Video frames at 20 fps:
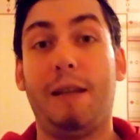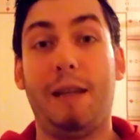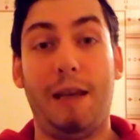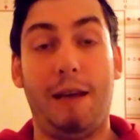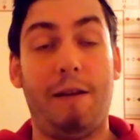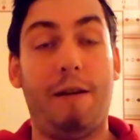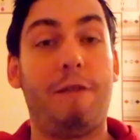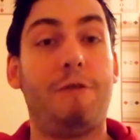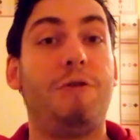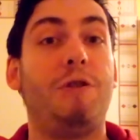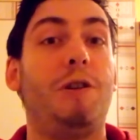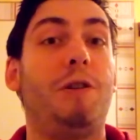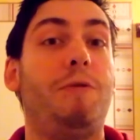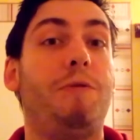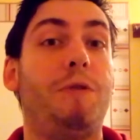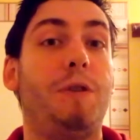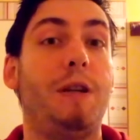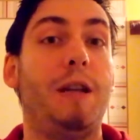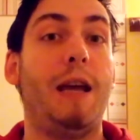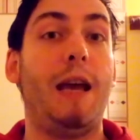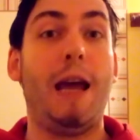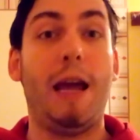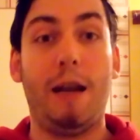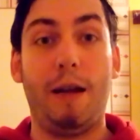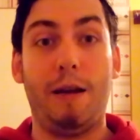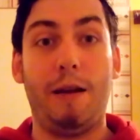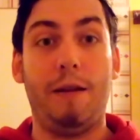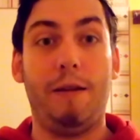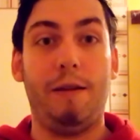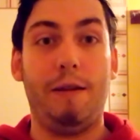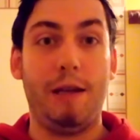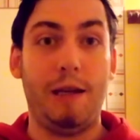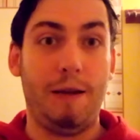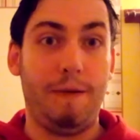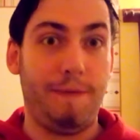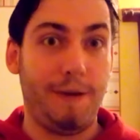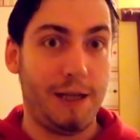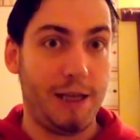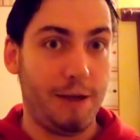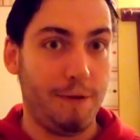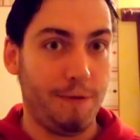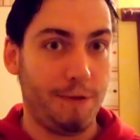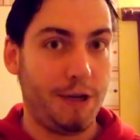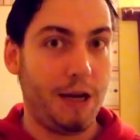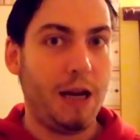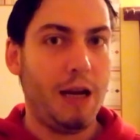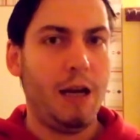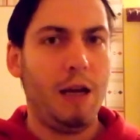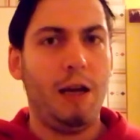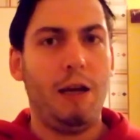there are children in the videos,